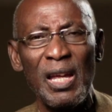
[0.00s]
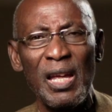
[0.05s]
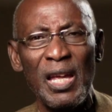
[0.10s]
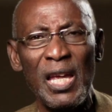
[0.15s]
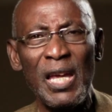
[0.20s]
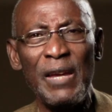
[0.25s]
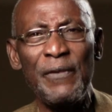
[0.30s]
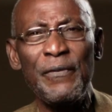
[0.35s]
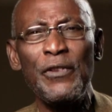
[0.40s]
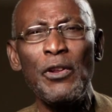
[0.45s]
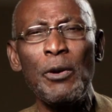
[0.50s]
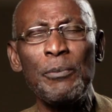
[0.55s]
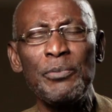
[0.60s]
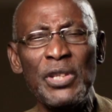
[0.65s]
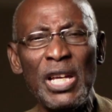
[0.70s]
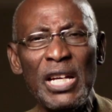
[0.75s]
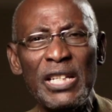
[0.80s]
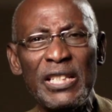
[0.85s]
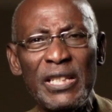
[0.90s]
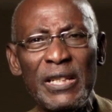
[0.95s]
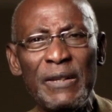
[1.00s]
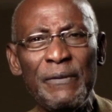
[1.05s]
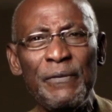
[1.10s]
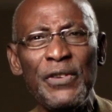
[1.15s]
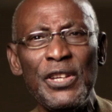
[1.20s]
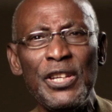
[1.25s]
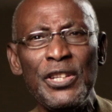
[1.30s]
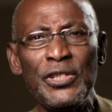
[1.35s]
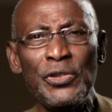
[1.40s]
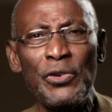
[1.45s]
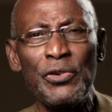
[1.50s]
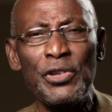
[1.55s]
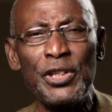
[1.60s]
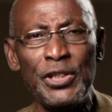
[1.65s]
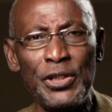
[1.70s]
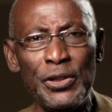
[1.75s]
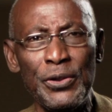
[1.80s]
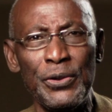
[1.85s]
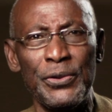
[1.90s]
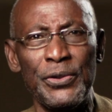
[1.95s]
if the objective is to
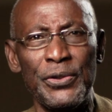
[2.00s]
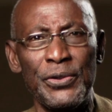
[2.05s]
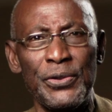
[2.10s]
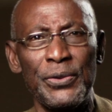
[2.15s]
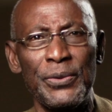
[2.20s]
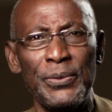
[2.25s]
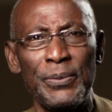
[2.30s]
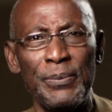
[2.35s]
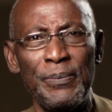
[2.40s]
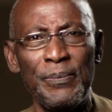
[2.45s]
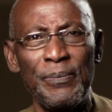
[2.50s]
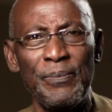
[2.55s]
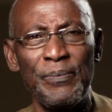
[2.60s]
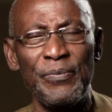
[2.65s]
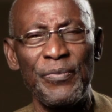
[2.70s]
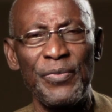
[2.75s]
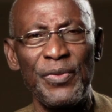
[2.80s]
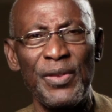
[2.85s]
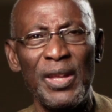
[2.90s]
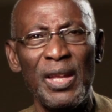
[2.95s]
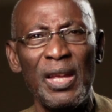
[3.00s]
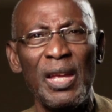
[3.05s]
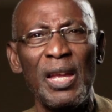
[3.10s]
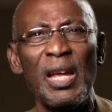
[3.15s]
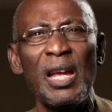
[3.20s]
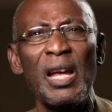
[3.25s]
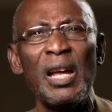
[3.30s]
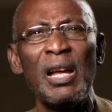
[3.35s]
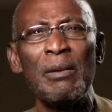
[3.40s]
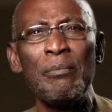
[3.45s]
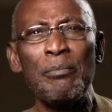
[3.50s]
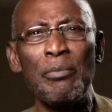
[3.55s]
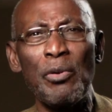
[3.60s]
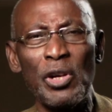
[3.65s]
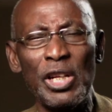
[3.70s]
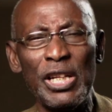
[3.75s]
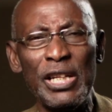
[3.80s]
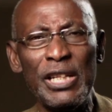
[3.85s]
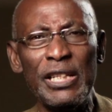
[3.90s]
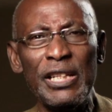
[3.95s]
reduce
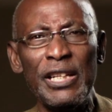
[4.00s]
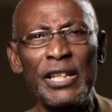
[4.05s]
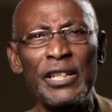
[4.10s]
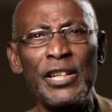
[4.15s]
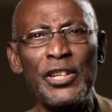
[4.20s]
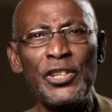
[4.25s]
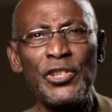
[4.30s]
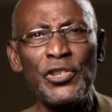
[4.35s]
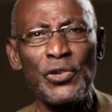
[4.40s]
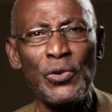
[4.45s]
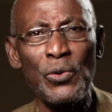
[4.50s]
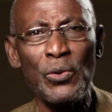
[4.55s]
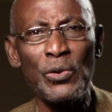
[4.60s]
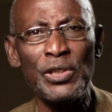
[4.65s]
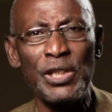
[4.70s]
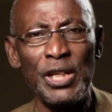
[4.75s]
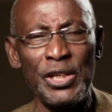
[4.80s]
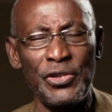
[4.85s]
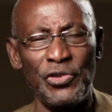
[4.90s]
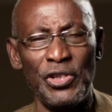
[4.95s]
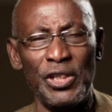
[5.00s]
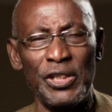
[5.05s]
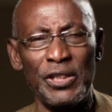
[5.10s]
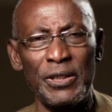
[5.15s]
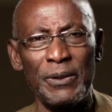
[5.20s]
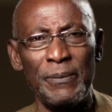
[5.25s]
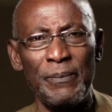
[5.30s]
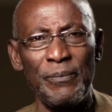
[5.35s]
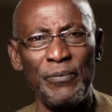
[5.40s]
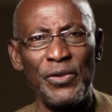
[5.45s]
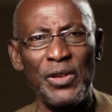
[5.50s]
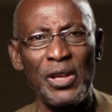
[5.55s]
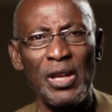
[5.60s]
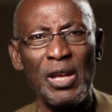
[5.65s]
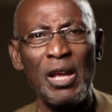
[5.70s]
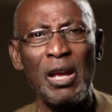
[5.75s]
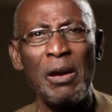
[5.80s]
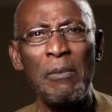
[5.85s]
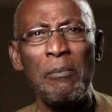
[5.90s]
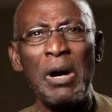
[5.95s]
bullying in a school district
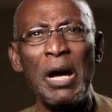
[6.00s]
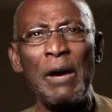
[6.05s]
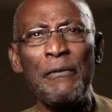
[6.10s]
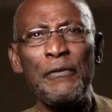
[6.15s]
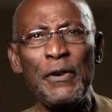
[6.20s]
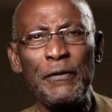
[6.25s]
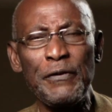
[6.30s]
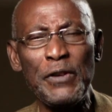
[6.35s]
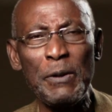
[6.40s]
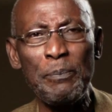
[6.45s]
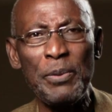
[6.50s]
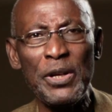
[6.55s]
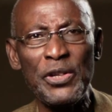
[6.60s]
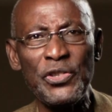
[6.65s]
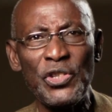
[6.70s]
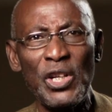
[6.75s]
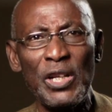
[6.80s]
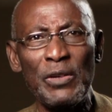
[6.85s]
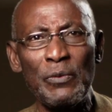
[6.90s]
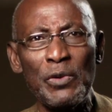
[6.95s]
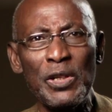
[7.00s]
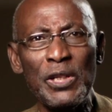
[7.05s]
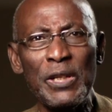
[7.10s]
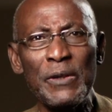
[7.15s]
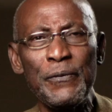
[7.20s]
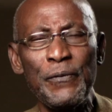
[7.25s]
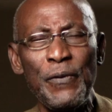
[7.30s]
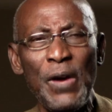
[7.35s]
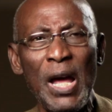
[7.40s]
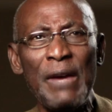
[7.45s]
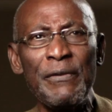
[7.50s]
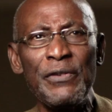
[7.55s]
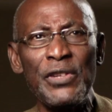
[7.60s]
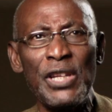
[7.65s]
by 50% within 5